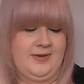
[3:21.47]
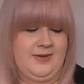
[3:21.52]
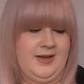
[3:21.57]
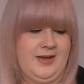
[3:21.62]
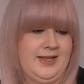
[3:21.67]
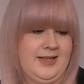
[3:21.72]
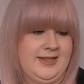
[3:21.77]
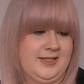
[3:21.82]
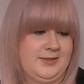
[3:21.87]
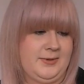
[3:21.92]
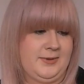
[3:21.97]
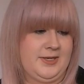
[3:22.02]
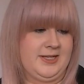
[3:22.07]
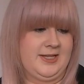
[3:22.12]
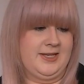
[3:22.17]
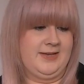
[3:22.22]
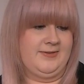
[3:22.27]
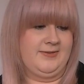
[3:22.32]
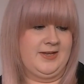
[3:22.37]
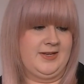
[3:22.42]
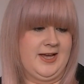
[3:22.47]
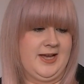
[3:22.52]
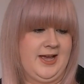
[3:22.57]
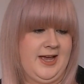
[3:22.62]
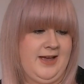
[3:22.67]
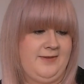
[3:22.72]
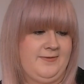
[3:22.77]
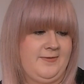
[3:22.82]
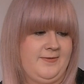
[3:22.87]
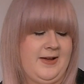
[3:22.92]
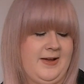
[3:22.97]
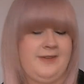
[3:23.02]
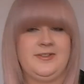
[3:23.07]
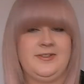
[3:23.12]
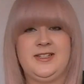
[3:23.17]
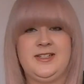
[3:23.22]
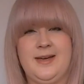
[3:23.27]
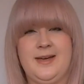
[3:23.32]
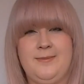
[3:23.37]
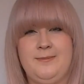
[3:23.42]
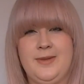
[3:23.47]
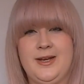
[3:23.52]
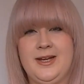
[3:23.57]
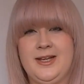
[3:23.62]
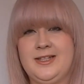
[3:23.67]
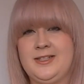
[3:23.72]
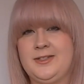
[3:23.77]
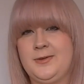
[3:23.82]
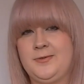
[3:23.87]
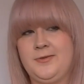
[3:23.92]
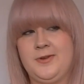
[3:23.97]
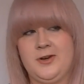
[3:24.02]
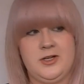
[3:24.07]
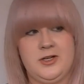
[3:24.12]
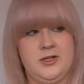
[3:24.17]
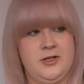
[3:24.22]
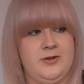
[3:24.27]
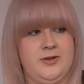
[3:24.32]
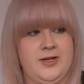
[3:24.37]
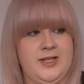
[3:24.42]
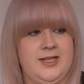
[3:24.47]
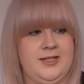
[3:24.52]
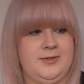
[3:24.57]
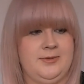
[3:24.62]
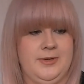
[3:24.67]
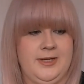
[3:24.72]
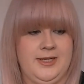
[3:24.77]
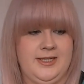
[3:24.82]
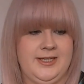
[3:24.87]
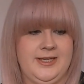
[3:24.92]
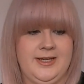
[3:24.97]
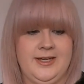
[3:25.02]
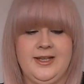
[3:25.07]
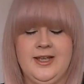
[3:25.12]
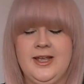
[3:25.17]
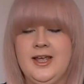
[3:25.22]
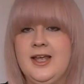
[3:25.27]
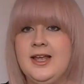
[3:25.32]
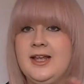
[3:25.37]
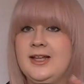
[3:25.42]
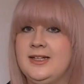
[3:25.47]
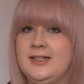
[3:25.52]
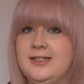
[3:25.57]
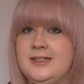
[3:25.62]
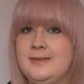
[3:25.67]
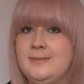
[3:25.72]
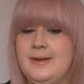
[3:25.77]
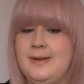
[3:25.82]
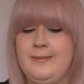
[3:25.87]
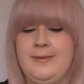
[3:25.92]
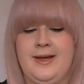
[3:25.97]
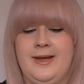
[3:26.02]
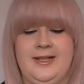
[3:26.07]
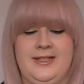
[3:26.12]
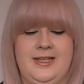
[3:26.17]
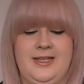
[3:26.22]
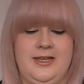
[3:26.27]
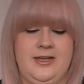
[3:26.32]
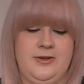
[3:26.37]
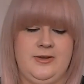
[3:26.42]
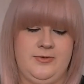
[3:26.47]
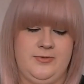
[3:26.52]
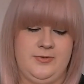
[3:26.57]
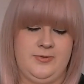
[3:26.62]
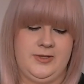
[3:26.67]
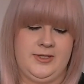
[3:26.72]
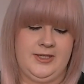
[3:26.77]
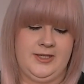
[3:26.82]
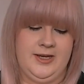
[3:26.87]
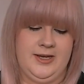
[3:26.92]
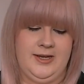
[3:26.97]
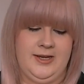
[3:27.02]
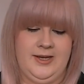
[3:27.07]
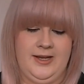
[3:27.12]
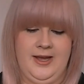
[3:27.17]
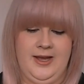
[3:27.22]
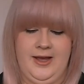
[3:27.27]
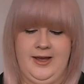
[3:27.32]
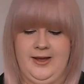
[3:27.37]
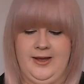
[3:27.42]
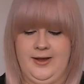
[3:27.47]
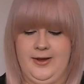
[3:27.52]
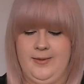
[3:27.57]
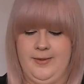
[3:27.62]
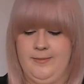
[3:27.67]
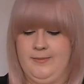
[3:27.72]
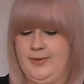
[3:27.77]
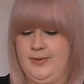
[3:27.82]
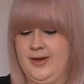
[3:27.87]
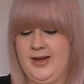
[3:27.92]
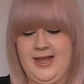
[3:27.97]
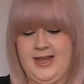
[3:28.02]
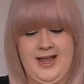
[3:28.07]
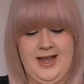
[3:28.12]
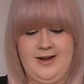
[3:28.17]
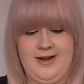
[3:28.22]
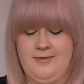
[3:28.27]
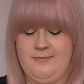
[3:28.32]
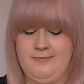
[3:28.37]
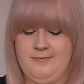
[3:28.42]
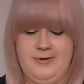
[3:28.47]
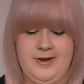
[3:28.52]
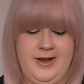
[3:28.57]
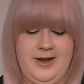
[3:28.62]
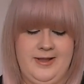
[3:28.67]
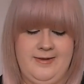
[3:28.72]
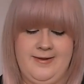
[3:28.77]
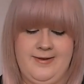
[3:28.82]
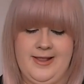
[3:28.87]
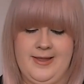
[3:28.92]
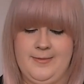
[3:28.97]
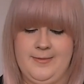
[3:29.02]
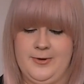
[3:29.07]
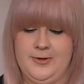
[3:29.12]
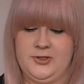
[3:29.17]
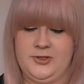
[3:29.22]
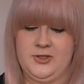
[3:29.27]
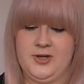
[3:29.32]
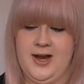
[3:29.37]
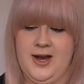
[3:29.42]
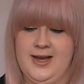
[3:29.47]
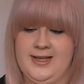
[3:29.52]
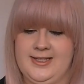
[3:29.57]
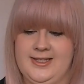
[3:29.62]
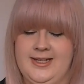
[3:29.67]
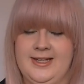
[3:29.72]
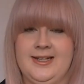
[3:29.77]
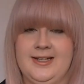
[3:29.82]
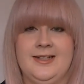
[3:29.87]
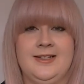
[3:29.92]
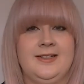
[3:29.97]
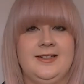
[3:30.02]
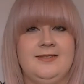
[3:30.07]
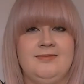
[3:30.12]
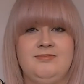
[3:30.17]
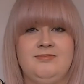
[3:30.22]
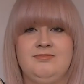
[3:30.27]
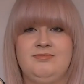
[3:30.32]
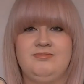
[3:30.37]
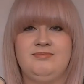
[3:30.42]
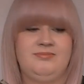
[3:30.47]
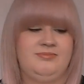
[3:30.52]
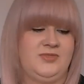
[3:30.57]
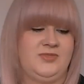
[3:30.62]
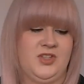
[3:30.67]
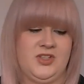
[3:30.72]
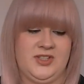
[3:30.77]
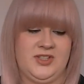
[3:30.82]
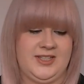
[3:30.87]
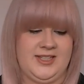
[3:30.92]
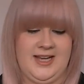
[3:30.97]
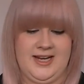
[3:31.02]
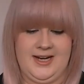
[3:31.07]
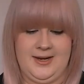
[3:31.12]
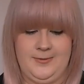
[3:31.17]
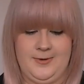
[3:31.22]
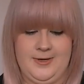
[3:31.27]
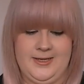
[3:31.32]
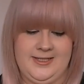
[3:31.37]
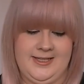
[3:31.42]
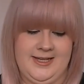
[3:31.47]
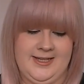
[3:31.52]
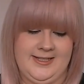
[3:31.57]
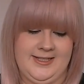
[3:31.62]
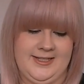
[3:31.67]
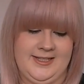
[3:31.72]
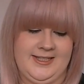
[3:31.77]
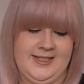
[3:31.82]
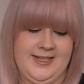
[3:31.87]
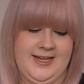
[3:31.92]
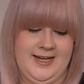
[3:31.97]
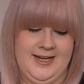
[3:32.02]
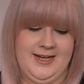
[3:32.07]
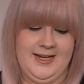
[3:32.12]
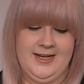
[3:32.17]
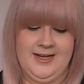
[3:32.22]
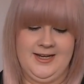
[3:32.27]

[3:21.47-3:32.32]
And this one you leave in your hair for 5 to 10 minutes, so if you're in a hurry, this one is a little bit better to use. But again, really, really moisturising. Does exactly what it says on the tin.